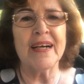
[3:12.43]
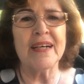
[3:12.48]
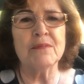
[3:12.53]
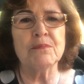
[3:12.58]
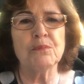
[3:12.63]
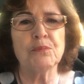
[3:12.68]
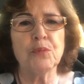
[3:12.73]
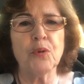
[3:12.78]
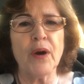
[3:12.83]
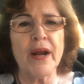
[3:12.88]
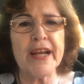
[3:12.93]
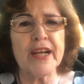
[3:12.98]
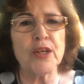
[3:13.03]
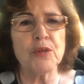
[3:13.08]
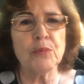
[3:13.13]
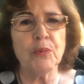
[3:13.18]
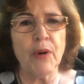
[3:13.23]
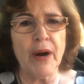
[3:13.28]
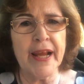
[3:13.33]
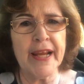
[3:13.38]
breaker,
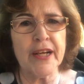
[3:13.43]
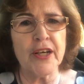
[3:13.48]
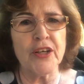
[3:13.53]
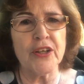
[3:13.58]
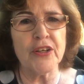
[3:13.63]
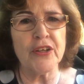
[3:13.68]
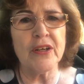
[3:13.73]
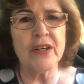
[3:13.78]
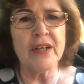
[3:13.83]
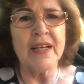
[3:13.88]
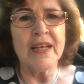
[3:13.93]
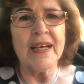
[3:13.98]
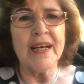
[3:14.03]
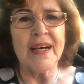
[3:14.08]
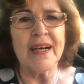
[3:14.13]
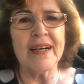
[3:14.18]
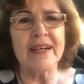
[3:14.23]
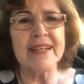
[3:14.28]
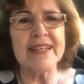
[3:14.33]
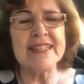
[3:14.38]
breaker
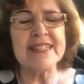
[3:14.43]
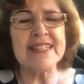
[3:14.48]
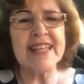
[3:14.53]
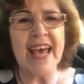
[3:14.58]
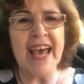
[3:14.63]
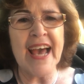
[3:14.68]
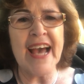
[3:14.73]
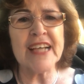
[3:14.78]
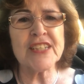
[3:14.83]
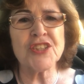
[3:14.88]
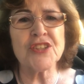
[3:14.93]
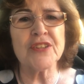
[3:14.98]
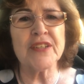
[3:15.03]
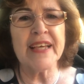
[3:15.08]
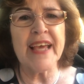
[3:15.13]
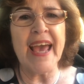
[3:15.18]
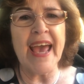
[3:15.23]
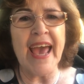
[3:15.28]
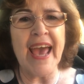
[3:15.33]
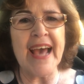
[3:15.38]
is actually
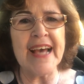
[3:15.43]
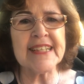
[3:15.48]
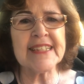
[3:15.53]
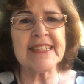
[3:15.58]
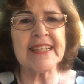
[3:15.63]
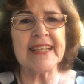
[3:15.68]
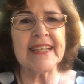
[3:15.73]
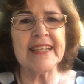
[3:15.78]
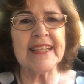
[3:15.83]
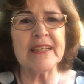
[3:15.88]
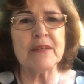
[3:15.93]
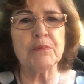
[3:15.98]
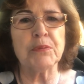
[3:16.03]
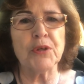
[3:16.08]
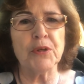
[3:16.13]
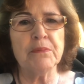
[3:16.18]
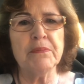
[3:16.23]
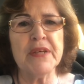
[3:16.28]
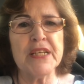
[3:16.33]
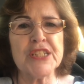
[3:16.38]
asking
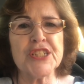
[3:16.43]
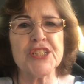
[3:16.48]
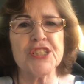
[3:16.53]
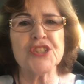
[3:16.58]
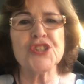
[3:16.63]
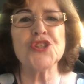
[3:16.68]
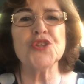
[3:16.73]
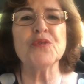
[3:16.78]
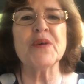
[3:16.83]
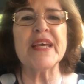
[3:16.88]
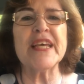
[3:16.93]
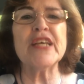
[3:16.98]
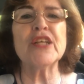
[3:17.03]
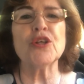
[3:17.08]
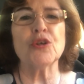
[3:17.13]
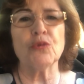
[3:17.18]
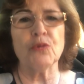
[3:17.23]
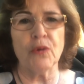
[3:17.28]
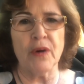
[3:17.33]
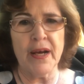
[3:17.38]
permission to
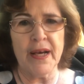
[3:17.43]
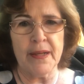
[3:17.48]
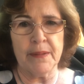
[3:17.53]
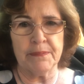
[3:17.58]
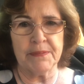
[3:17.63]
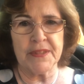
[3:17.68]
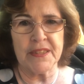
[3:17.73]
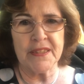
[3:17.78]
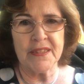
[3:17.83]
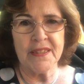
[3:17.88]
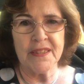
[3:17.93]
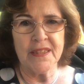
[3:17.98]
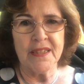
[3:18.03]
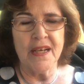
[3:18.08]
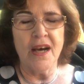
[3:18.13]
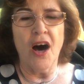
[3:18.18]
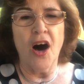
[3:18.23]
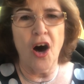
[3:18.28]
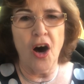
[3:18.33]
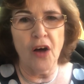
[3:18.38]
interrupt
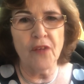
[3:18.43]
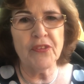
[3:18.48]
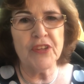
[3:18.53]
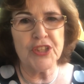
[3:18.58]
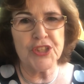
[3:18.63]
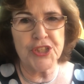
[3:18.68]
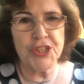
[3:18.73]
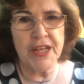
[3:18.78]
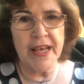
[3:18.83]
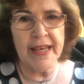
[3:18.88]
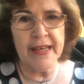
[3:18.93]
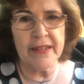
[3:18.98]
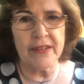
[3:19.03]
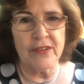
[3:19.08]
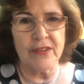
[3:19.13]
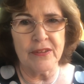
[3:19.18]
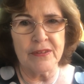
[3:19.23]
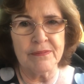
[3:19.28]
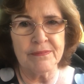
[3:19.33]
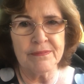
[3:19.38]
on the
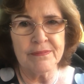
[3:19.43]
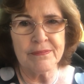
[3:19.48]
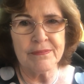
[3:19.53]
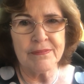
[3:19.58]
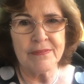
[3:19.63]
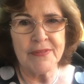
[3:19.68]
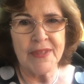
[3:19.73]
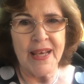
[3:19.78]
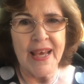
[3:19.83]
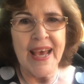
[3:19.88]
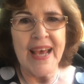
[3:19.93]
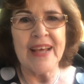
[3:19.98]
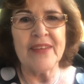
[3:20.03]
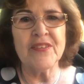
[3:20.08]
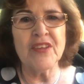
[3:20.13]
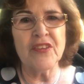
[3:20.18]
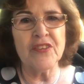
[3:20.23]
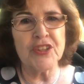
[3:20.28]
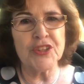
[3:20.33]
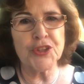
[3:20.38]
channel. And
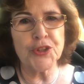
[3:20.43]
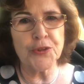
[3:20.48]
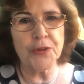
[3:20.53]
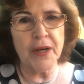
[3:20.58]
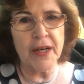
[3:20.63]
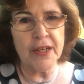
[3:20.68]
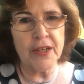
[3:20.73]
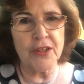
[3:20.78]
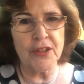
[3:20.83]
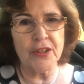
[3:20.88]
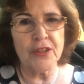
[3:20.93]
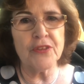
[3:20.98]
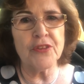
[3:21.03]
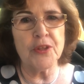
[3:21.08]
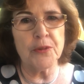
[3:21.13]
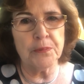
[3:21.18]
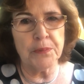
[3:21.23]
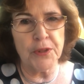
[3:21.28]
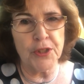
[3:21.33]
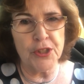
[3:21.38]
then the trucker, the
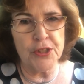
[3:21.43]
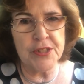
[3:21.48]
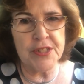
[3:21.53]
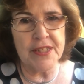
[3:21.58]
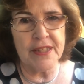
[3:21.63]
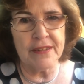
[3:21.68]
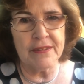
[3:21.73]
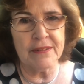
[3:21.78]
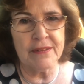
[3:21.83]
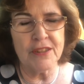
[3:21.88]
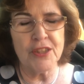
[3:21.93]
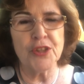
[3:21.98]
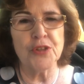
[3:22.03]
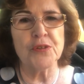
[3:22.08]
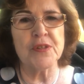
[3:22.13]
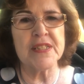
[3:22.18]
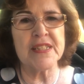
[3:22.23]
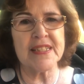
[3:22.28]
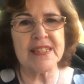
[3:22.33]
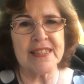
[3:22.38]
person who
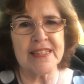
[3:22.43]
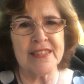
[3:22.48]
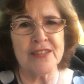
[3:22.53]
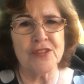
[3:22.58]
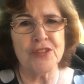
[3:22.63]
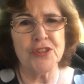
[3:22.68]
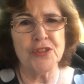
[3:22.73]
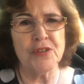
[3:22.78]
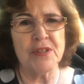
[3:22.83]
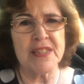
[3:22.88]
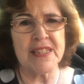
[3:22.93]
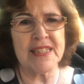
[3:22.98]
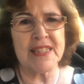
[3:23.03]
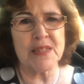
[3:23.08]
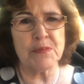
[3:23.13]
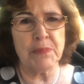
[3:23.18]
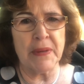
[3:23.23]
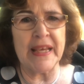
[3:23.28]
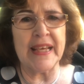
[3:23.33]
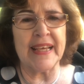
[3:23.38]
is
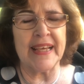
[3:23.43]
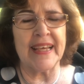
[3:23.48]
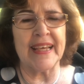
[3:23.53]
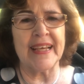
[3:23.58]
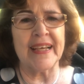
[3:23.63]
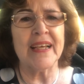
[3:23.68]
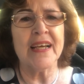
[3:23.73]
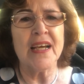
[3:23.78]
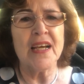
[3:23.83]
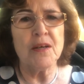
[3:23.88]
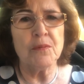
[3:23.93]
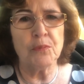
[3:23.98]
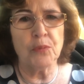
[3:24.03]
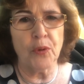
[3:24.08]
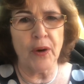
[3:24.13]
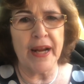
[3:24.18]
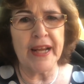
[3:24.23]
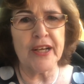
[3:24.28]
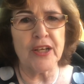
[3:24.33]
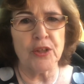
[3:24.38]
speaking
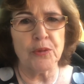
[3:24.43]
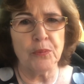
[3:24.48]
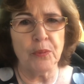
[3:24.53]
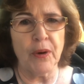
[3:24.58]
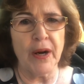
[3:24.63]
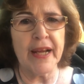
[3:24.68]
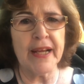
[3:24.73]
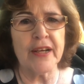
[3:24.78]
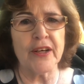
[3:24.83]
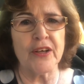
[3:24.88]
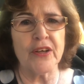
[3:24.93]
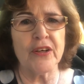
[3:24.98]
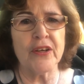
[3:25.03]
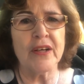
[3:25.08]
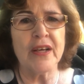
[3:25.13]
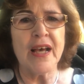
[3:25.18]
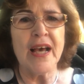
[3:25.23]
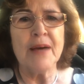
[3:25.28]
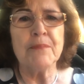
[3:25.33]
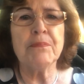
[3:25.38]
breaker, breaker,
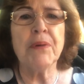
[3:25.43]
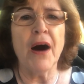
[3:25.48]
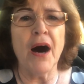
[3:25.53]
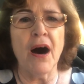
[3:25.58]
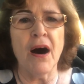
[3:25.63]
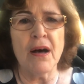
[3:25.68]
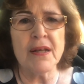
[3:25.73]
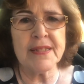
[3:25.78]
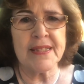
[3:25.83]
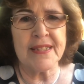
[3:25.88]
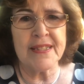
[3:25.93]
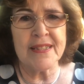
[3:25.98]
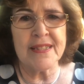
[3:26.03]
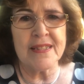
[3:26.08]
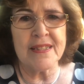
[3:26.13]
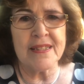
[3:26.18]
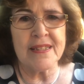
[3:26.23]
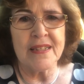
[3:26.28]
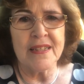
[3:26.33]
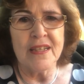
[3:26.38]

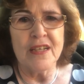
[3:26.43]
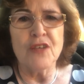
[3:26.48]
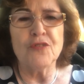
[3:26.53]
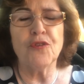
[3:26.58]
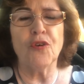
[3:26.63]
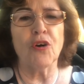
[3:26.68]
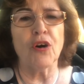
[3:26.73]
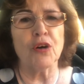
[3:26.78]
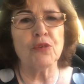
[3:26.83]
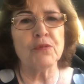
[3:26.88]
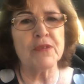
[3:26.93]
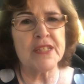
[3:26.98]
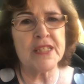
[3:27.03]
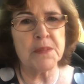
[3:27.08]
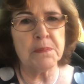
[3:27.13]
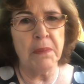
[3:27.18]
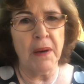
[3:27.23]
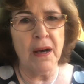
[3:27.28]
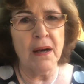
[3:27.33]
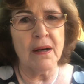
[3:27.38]
pauses for a
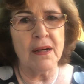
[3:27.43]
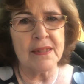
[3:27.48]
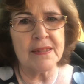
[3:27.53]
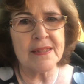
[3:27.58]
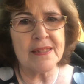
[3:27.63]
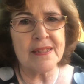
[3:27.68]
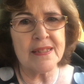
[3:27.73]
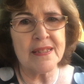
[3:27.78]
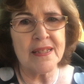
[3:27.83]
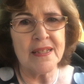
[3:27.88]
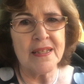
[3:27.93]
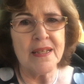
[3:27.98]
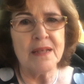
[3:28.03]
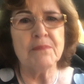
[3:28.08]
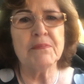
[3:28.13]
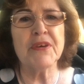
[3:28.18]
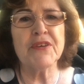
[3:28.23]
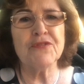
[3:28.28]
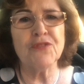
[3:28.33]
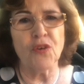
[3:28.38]
response
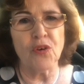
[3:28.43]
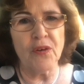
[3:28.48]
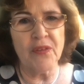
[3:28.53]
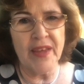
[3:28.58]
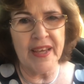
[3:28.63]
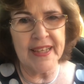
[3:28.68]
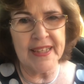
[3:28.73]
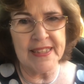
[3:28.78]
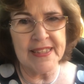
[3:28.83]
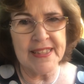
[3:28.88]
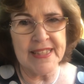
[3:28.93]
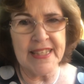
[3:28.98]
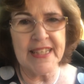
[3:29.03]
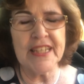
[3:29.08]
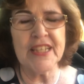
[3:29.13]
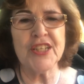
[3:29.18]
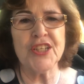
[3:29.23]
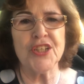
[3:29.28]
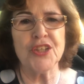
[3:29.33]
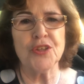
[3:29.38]
before they
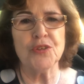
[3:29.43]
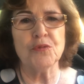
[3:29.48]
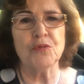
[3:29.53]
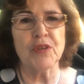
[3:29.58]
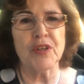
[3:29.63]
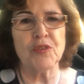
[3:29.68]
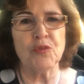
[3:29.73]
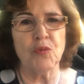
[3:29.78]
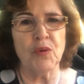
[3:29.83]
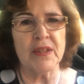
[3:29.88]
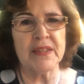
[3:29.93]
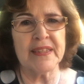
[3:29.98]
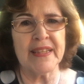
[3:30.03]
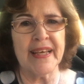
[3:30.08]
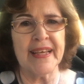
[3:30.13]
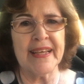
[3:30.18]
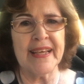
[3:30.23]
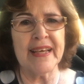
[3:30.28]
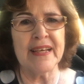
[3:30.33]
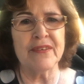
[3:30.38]
continue with what
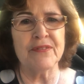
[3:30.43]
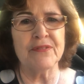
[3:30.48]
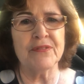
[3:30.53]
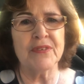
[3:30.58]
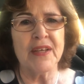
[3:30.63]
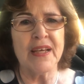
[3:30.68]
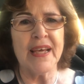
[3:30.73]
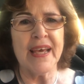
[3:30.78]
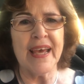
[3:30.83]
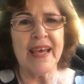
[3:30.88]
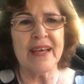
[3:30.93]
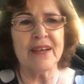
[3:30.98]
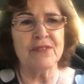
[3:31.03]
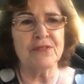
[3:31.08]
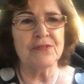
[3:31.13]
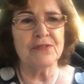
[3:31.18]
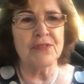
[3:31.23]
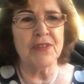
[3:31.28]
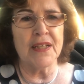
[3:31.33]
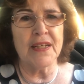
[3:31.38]
they have
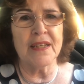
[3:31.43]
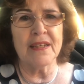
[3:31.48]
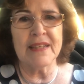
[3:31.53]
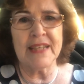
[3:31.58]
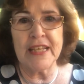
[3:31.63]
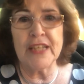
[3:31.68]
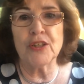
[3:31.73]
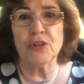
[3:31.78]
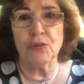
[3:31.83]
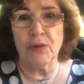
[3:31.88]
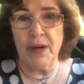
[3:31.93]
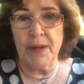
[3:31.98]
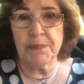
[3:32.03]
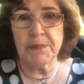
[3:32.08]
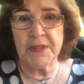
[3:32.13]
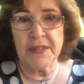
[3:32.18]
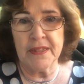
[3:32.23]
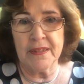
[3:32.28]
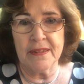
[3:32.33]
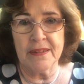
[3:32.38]

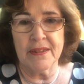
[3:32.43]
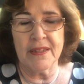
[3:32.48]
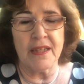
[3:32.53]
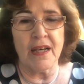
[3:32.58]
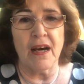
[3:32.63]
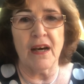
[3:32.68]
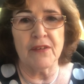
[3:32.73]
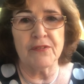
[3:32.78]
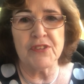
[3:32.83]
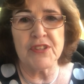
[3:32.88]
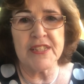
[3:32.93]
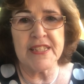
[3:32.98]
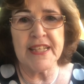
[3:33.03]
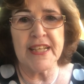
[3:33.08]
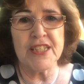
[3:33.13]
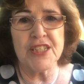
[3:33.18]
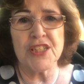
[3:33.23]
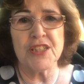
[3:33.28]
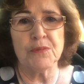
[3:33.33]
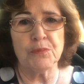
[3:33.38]
interrupted the
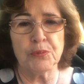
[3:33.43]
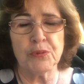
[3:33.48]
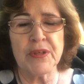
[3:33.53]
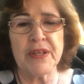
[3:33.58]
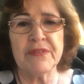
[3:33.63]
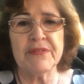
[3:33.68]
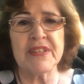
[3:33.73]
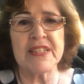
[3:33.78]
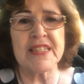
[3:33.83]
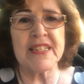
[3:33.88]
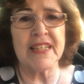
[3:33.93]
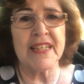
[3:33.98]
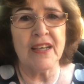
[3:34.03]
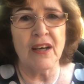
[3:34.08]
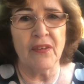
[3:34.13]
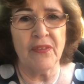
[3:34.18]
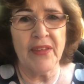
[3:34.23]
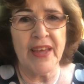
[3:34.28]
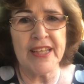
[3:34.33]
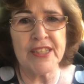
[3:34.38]
conversation previously
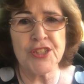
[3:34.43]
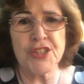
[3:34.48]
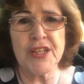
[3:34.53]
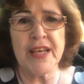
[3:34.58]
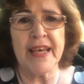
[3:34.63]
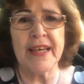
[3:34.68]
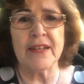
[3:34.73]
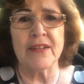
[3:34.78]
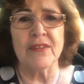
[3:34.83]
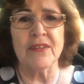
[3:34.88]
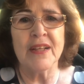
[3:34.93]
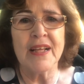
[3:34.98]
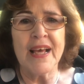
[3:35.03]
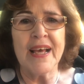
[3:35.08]
on that channel.